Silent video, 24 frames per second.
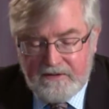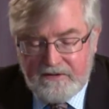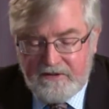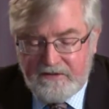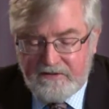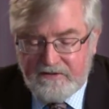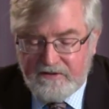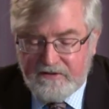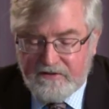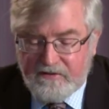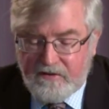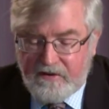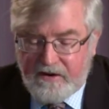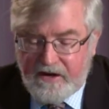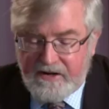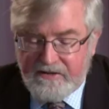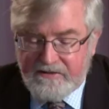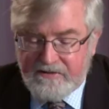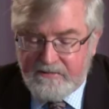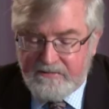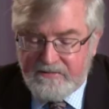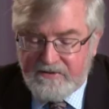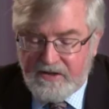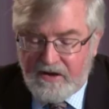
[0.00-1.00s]
Jesus
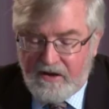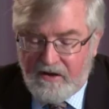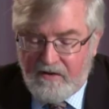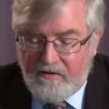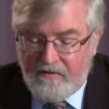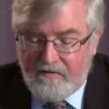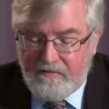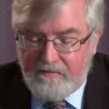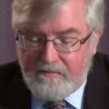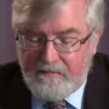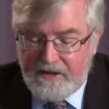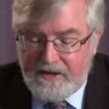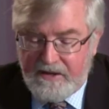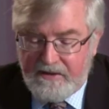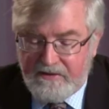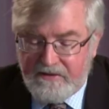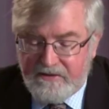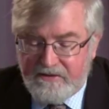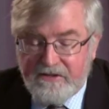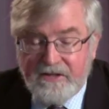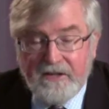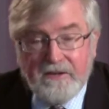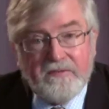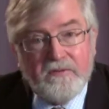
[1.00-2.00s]
Christ himself
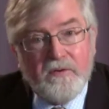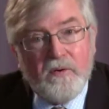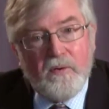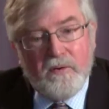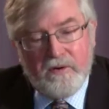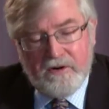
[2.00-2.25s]
being the chief